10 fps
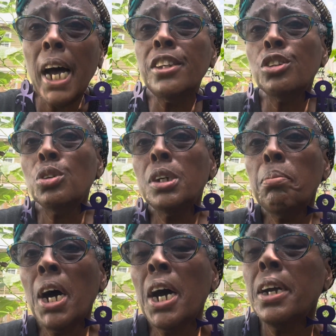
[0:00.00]
do it
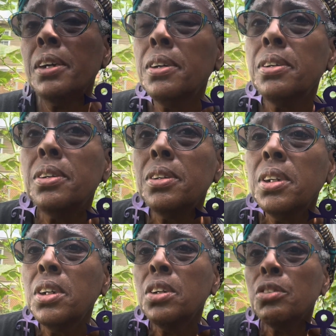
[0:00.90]
by
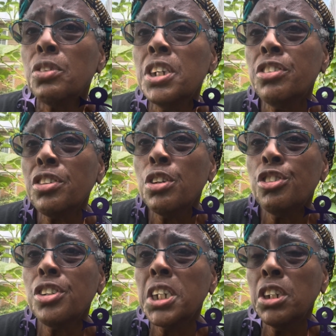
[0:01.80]

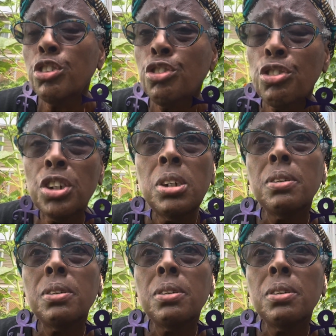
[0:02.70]
researching history